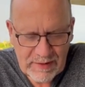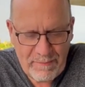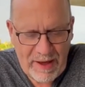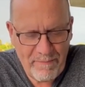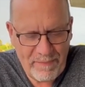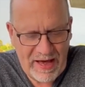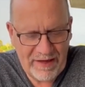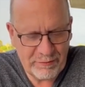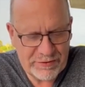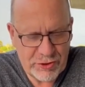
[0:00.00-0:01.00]
My
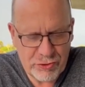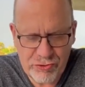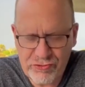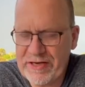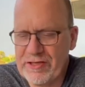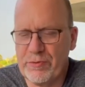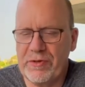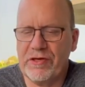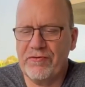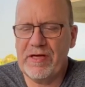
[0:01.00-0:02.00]
path was drenched
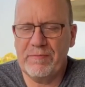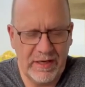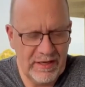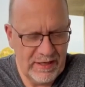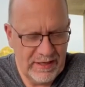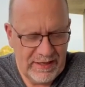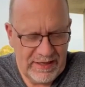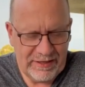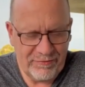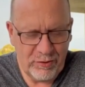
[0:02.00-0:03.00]
with cream,
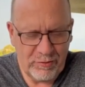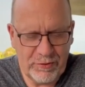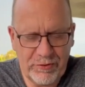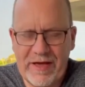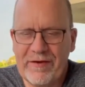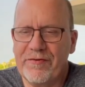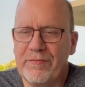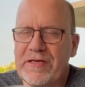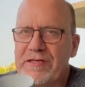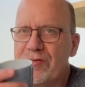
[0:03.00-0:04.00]
and the rock poured out from
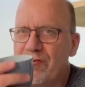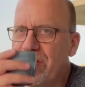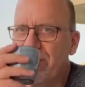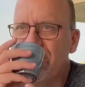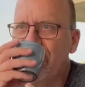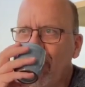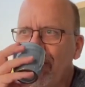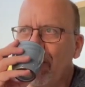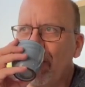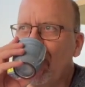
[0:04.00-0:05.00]
me streams of
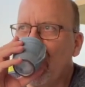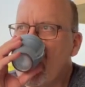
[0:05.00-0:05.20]
olive oil.